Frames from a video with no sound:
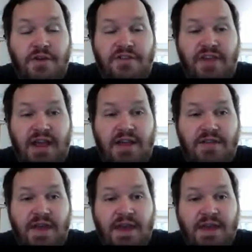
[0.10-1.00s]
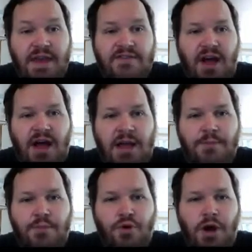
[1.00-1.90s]
the second thing is I
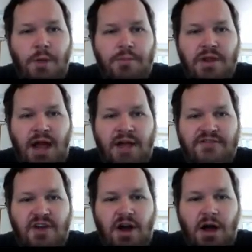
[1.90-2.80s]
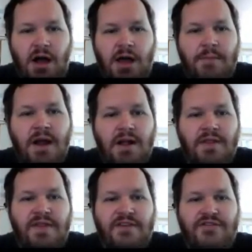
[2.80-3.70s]
had put up last time
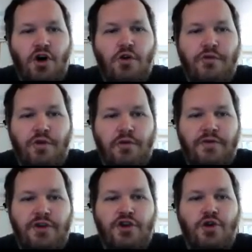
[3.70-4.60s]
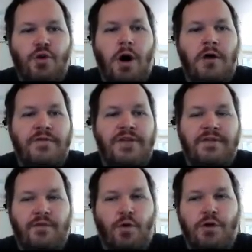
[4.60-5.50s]
this overview of the
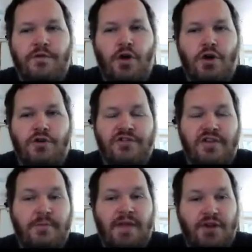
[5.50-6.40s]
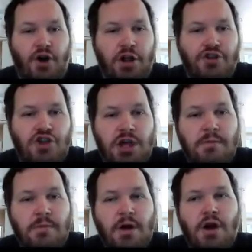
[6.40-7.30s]
Ford Fulkerson
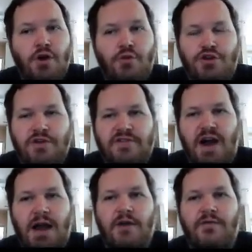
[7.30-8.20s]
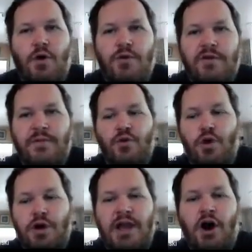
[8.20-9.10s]
methodology, which is kind of what we've been
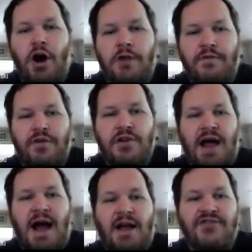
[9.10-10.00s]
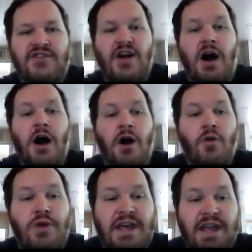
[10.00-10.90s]
working on for the last
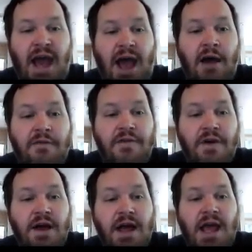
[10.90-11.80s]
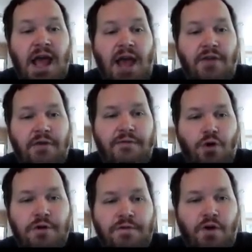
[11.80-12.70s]
week and a half. And the
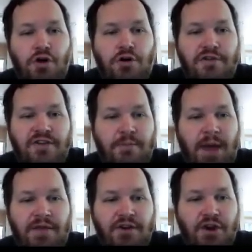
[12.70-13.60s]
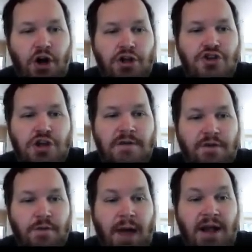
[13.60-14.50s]
Ford Fulkerson methodology
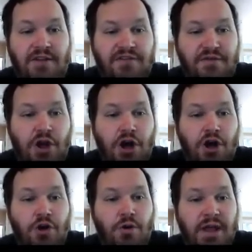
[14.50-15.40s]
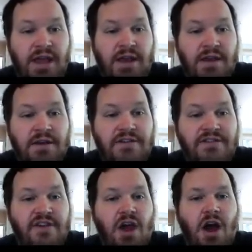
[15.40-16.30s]
for max flow
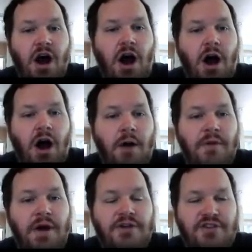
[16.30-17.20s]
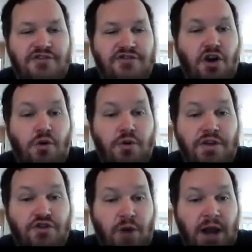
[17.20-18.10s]
is to start with
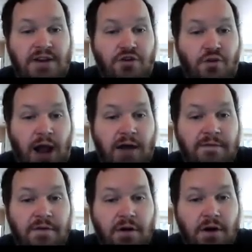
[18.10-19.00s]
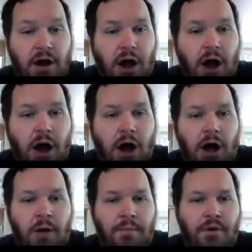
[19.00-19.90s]
a directed graph
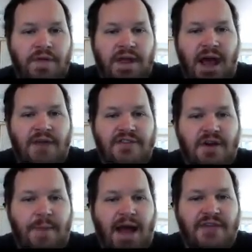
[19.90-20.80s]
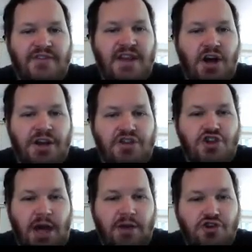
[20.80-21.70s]
that has capacity on each
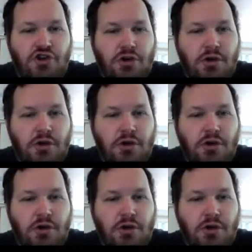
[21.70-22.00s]
edge,